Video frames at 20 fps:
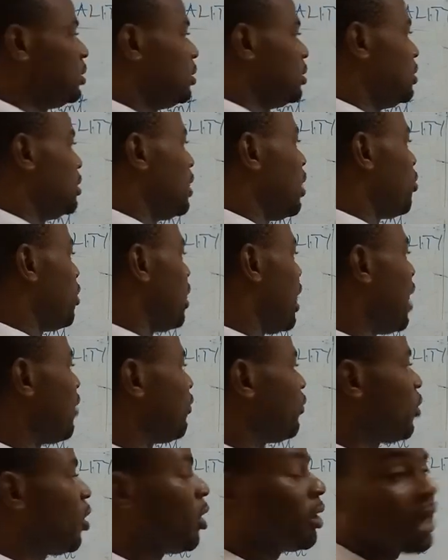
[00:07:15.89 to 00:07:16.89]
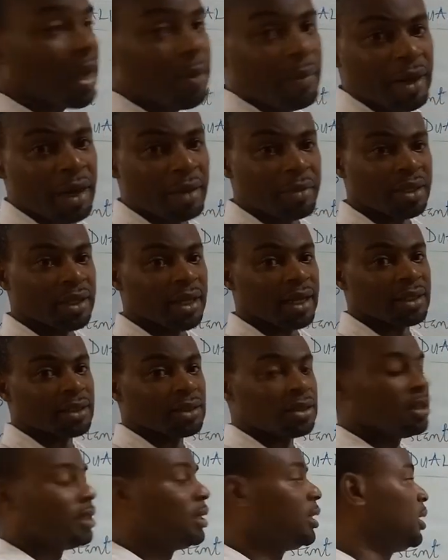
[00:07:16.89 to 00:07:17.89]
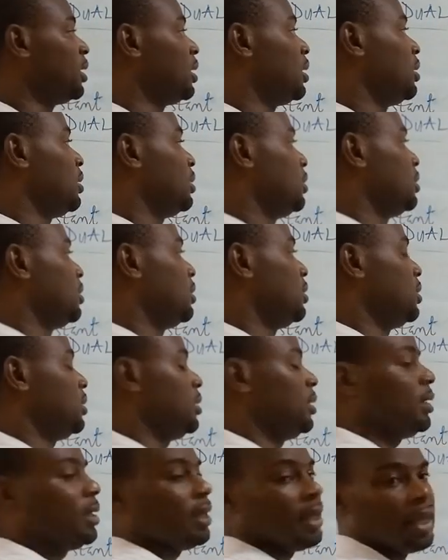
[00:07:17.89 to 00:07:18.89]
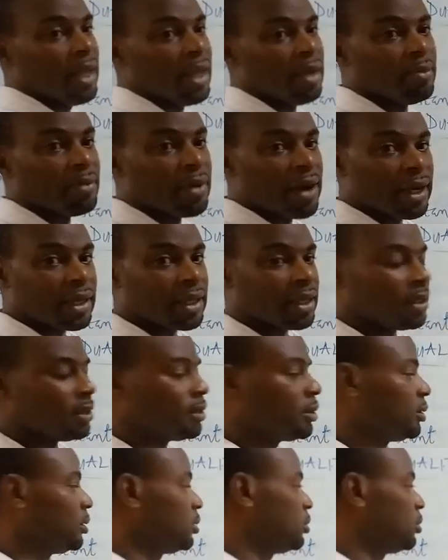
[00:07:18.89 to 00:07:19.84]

Then we have other parameters in bracket.